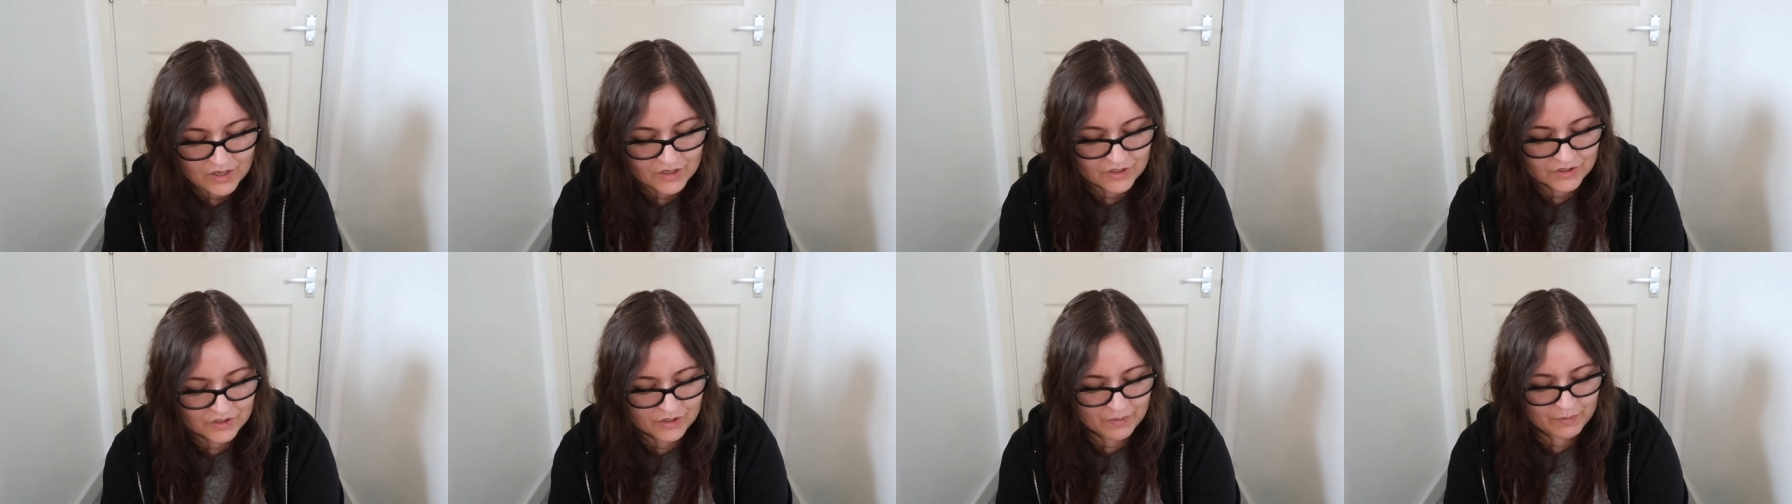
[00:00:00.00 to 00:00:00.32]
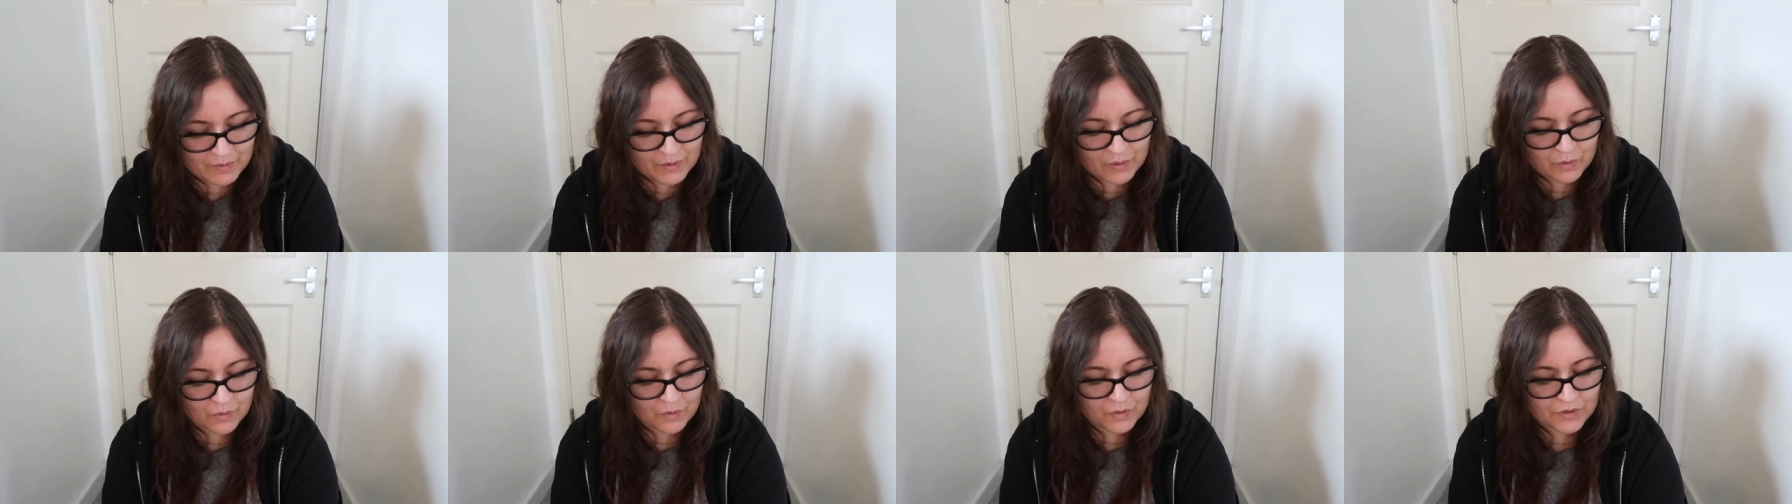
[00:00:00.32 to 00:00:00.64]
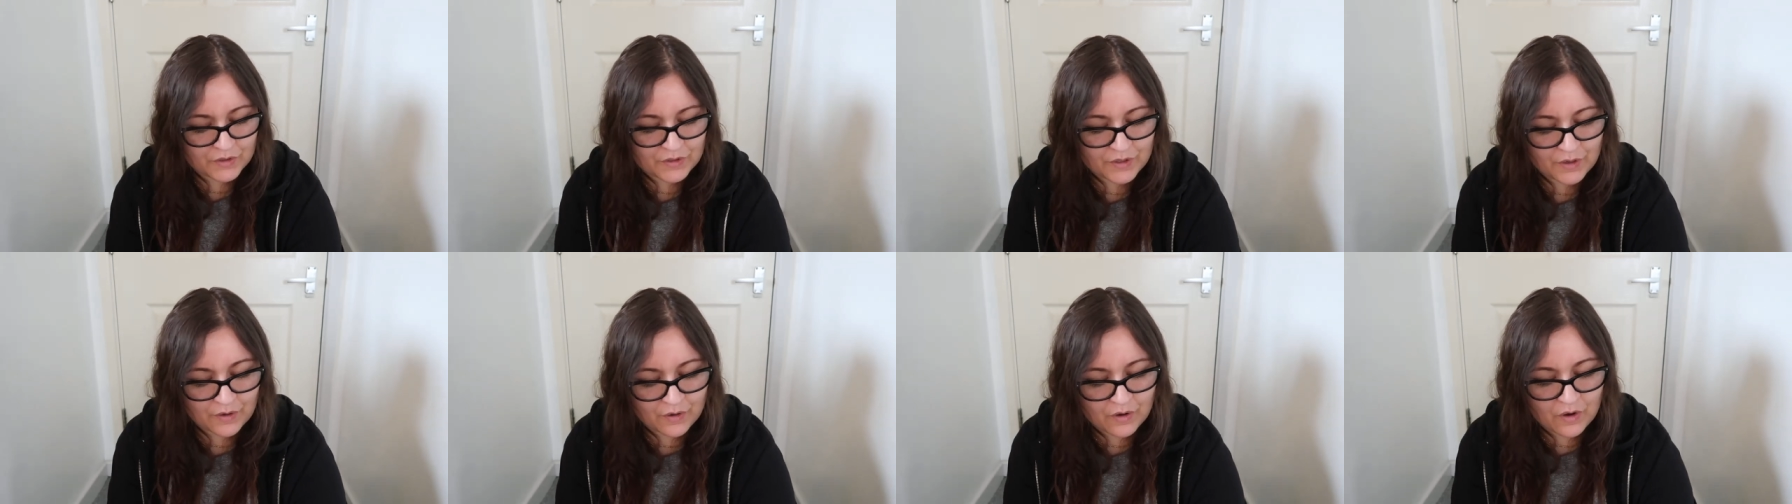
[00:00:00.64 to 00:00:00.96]
So we
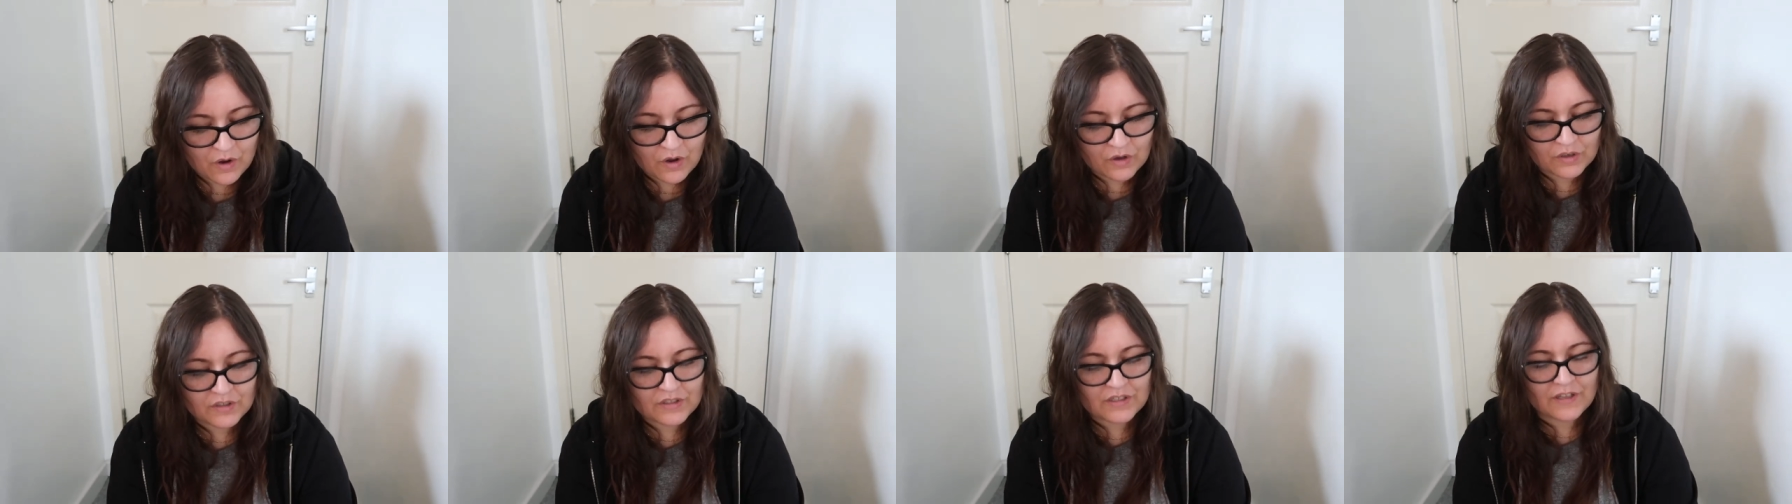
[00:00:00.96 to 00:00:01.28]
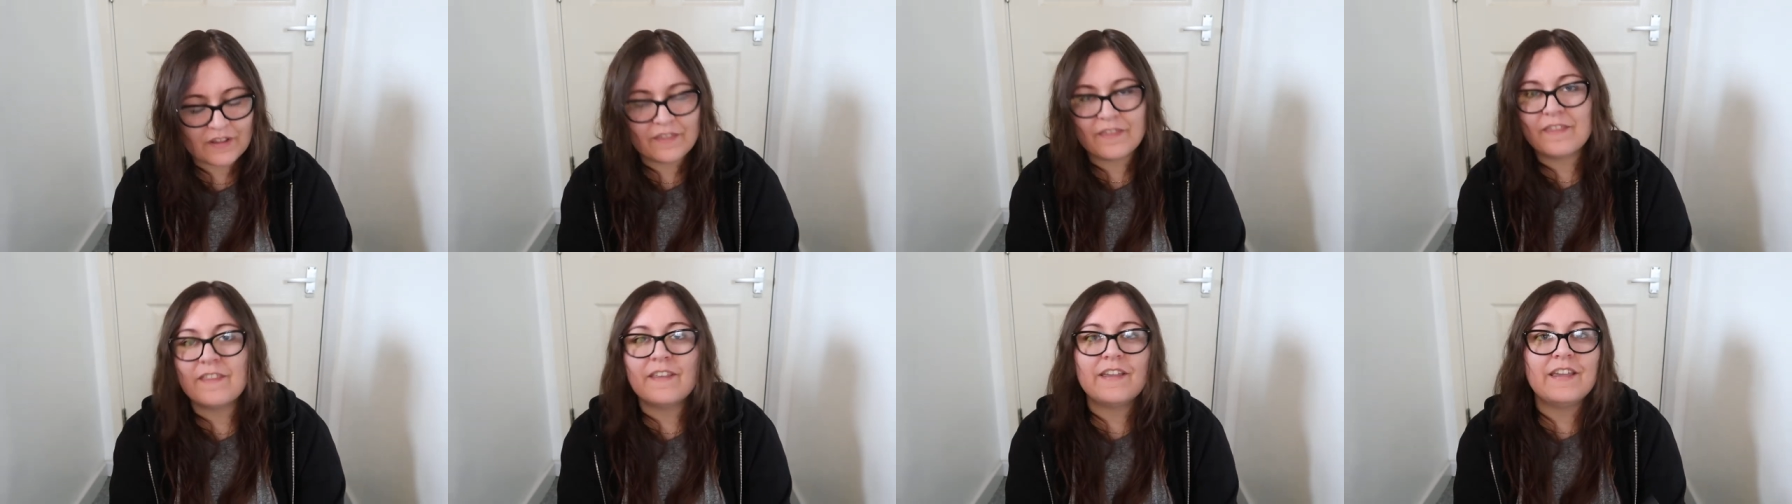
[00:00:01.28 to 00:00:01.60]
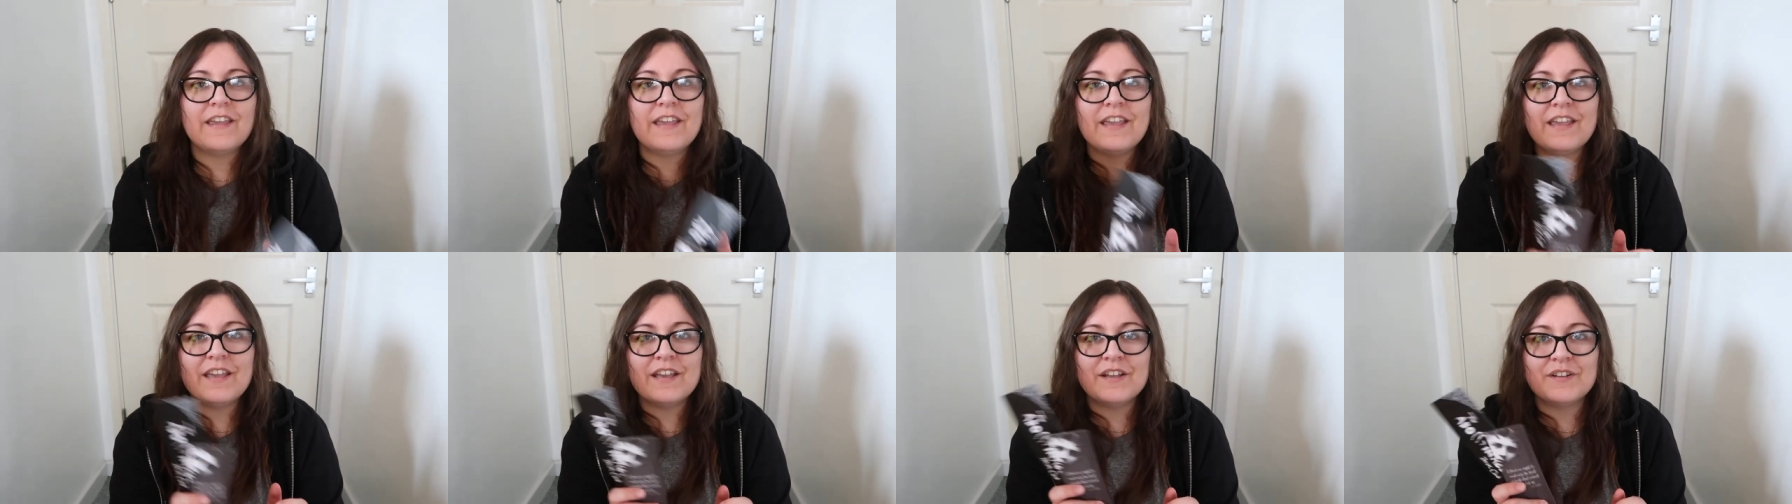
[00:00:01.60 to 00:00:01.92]
also got
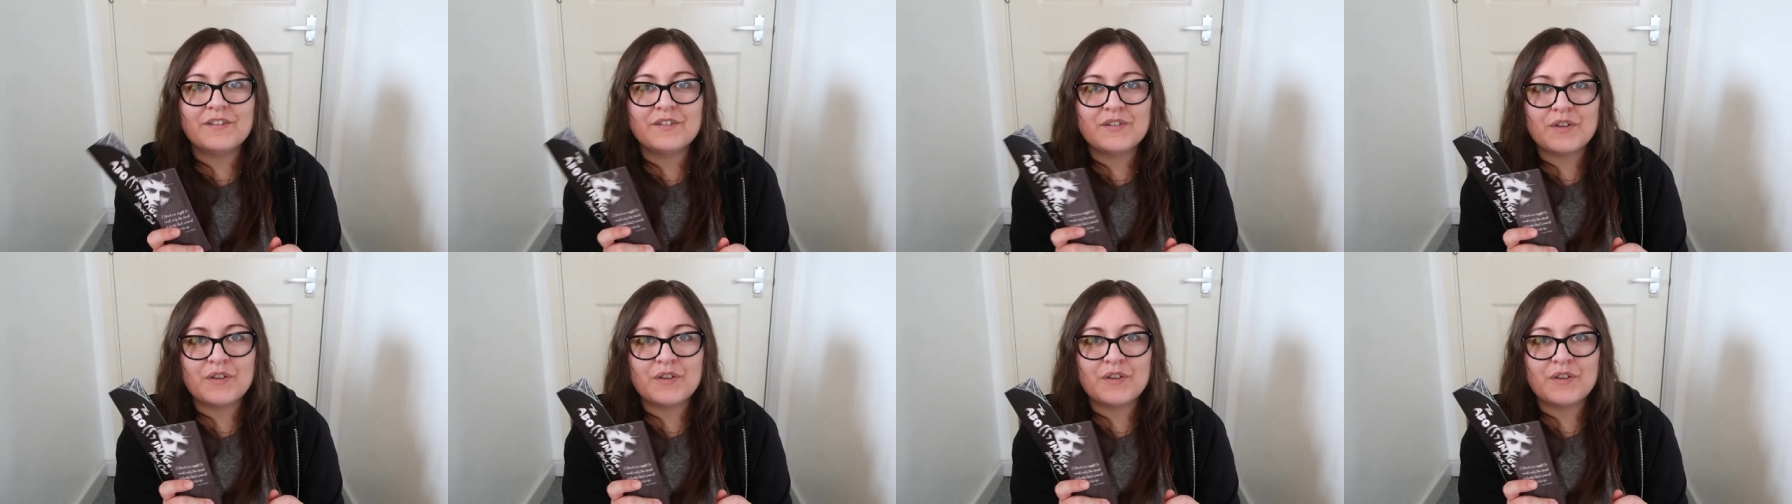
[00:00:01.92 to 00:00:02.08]
the